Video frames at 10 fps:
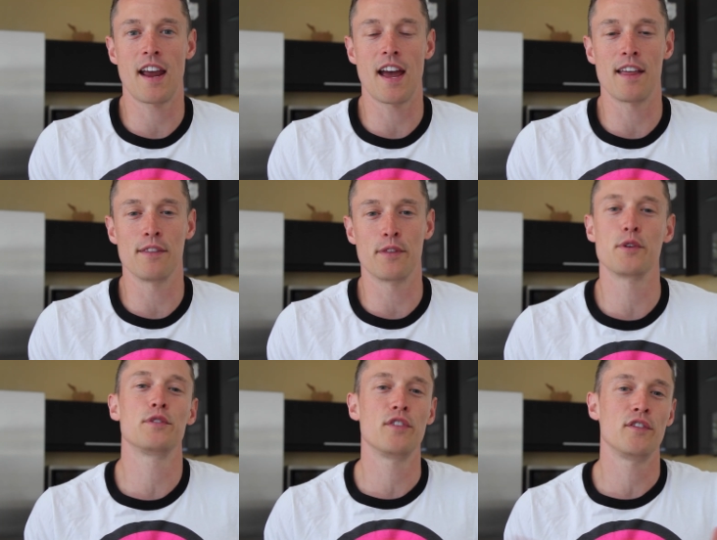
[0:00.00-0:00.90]
and
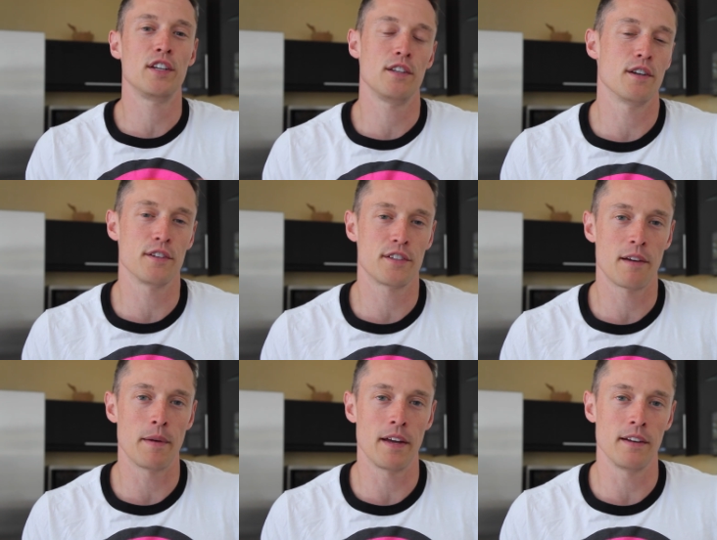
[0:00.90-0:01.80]
those 15 years
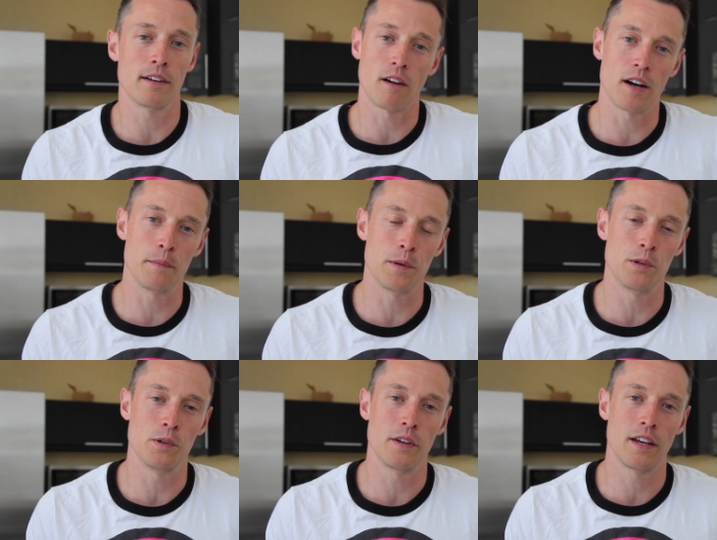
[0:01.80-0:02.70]
have been
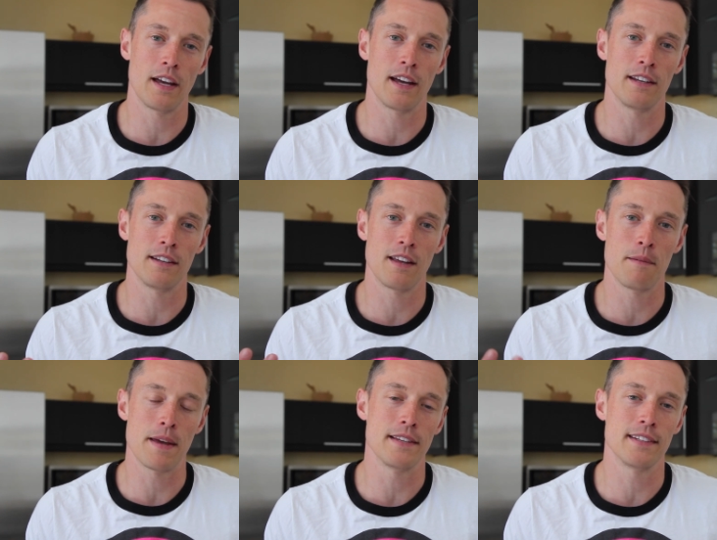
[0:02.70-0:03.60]
incredible and
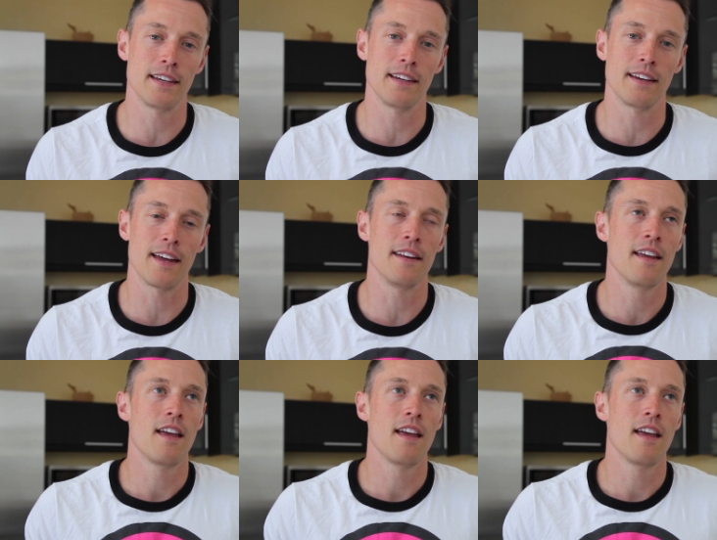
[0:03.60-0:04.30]
amazing. And